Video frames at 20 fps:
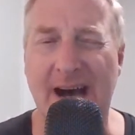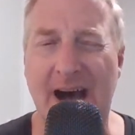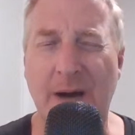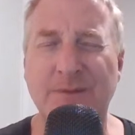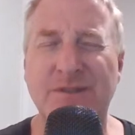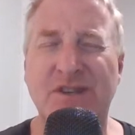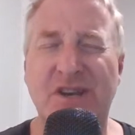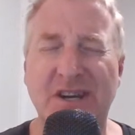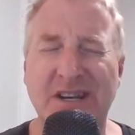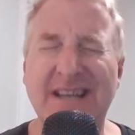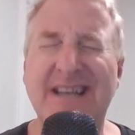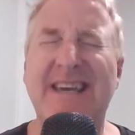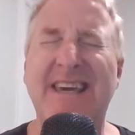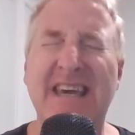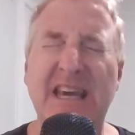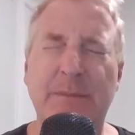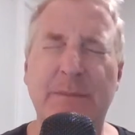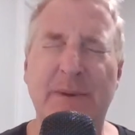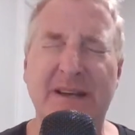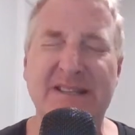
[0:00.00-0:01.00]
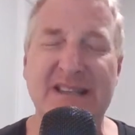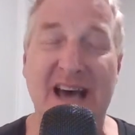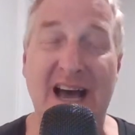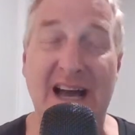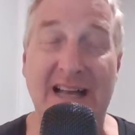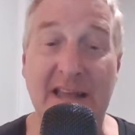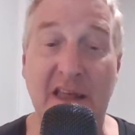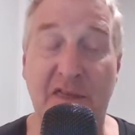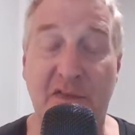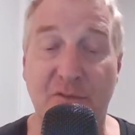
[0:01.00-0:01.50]
I was going to keep
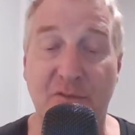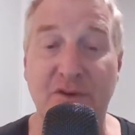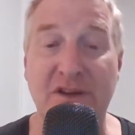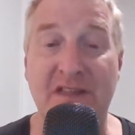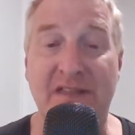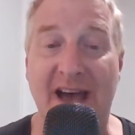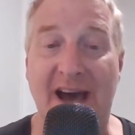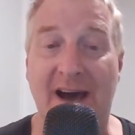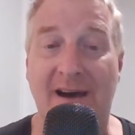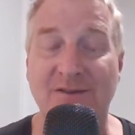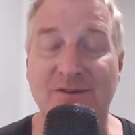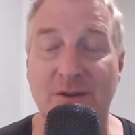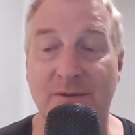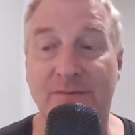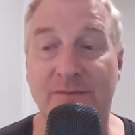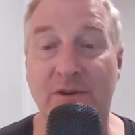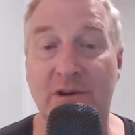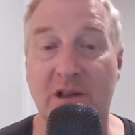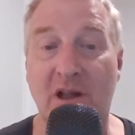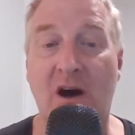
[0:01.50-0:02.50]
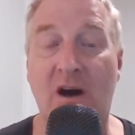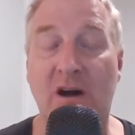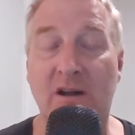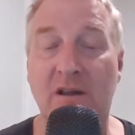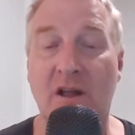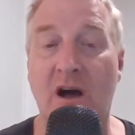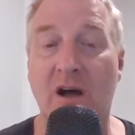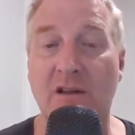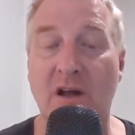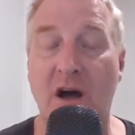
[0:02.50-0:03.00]
exactly 3,000 for a long,
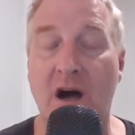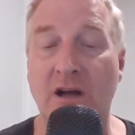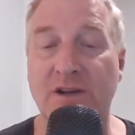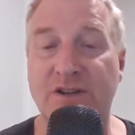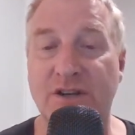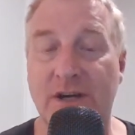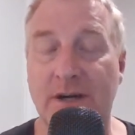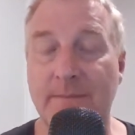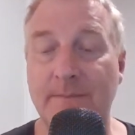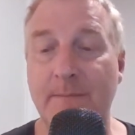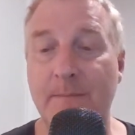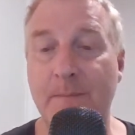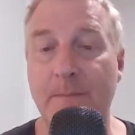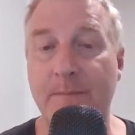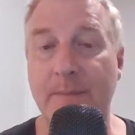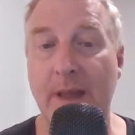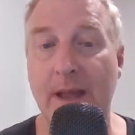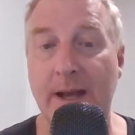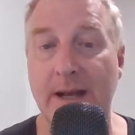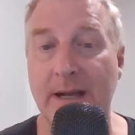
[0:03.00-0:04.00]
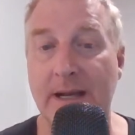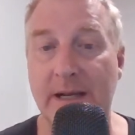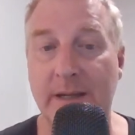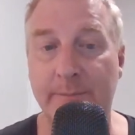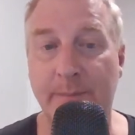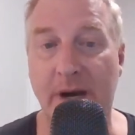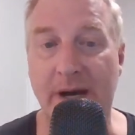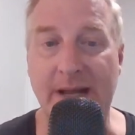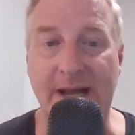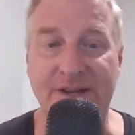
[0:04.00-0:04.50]
long, long term,
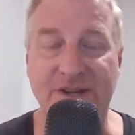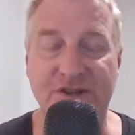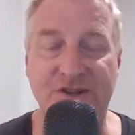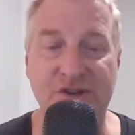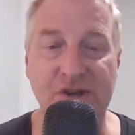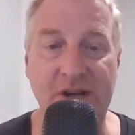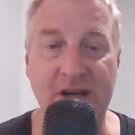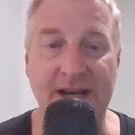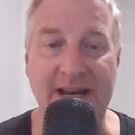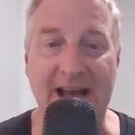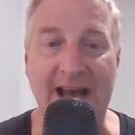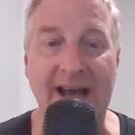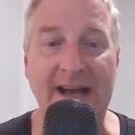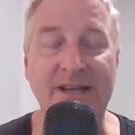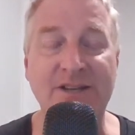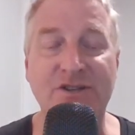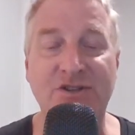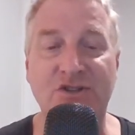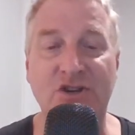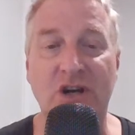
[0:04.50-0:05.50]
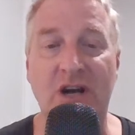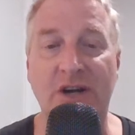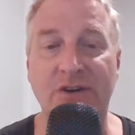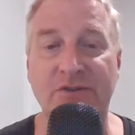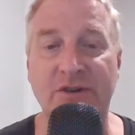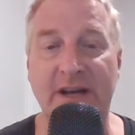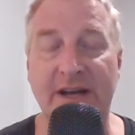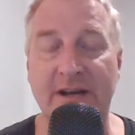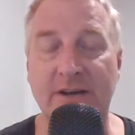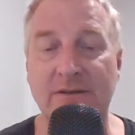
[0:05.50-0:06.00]
but I just took an extra
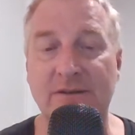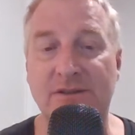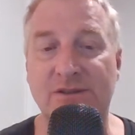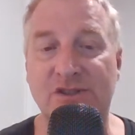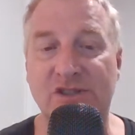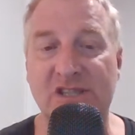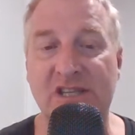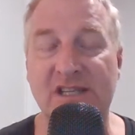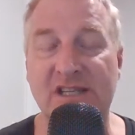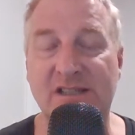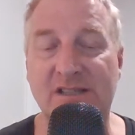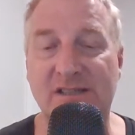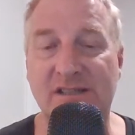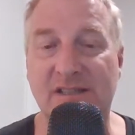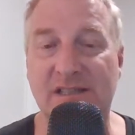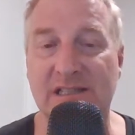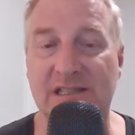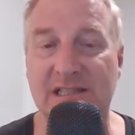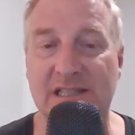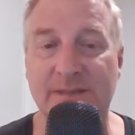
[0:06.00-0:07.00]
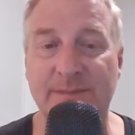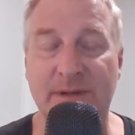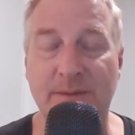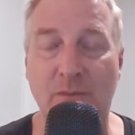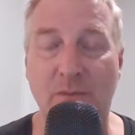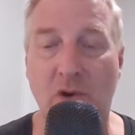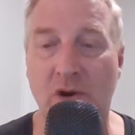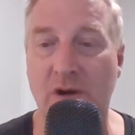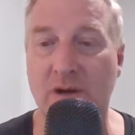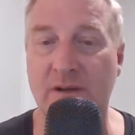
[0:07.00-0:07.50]
100 out, just a little bit
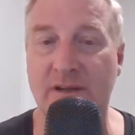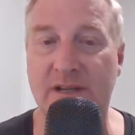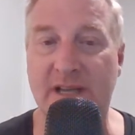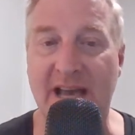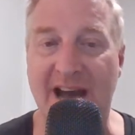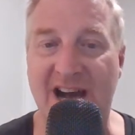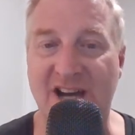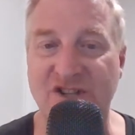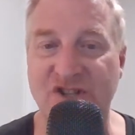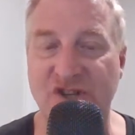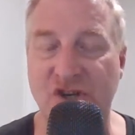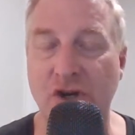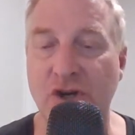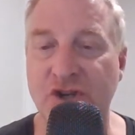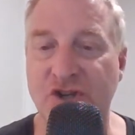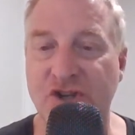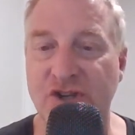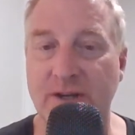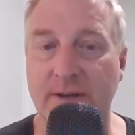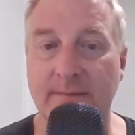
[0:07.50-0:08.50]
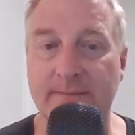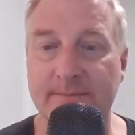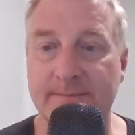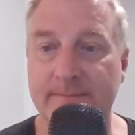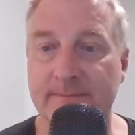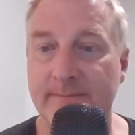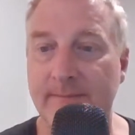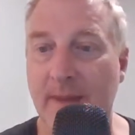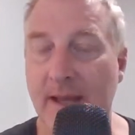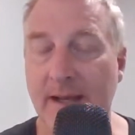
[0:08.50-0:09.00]
more cash cushion
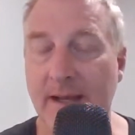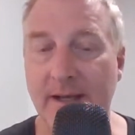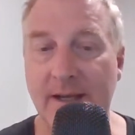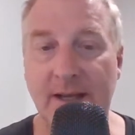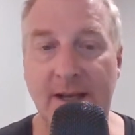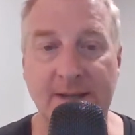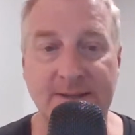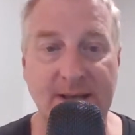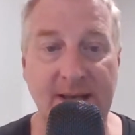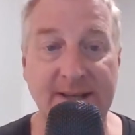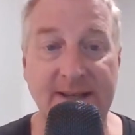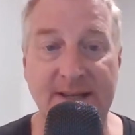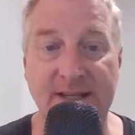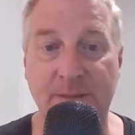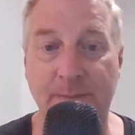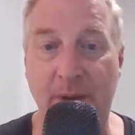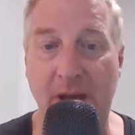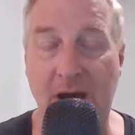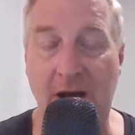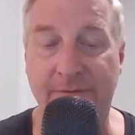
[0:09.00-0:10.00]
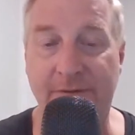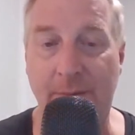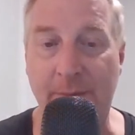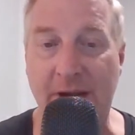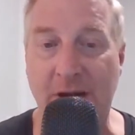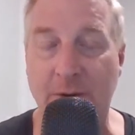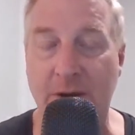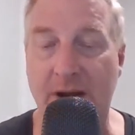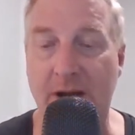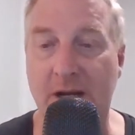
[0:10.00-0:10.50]
because I did pay off all
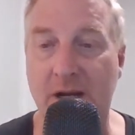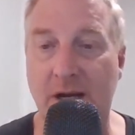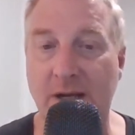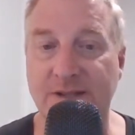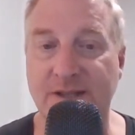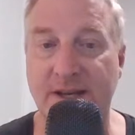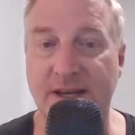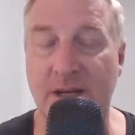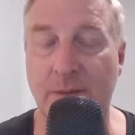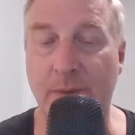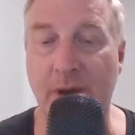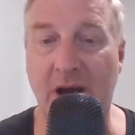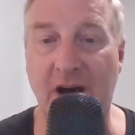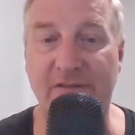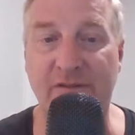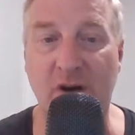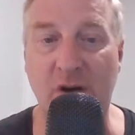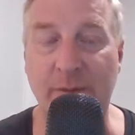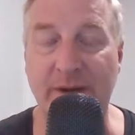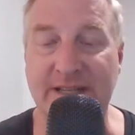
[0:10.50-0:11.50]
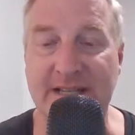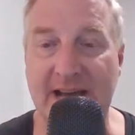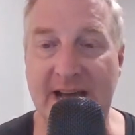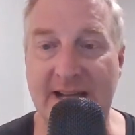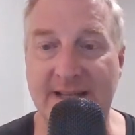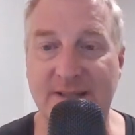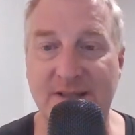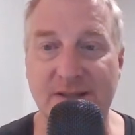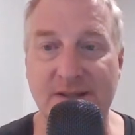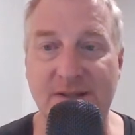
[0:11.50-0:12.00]
my credit cards, I did pay off all my
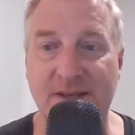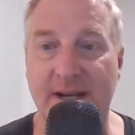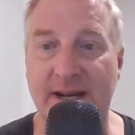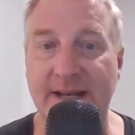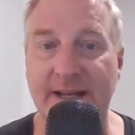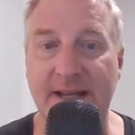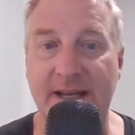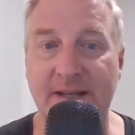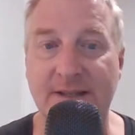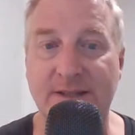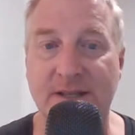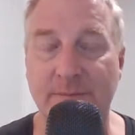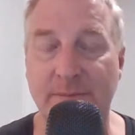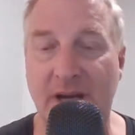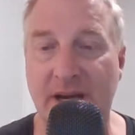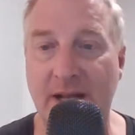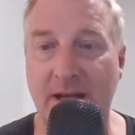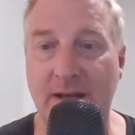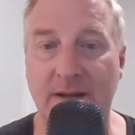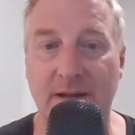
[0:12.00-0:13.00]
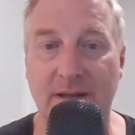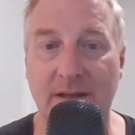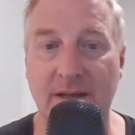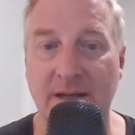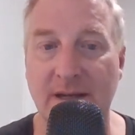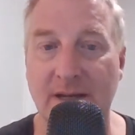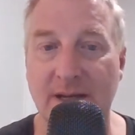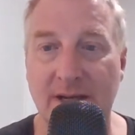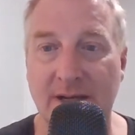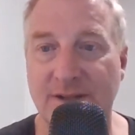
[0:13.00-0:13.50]
taxes, and I needed some money to
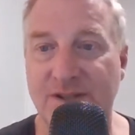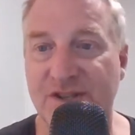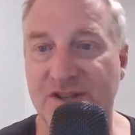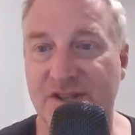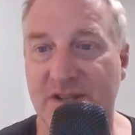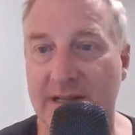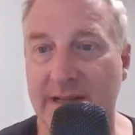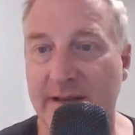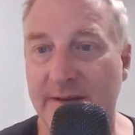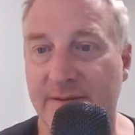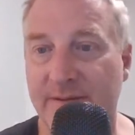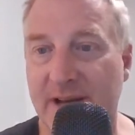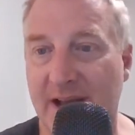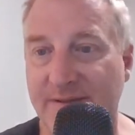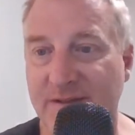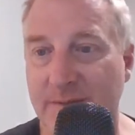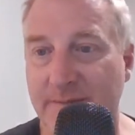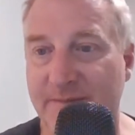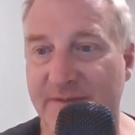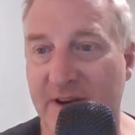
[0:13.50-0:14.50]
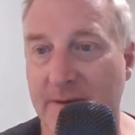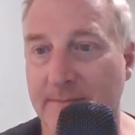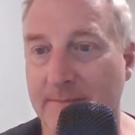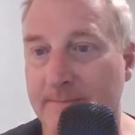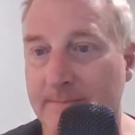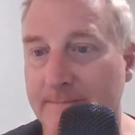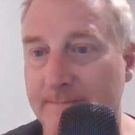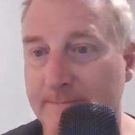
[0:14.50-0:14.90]
just to live and have some fun.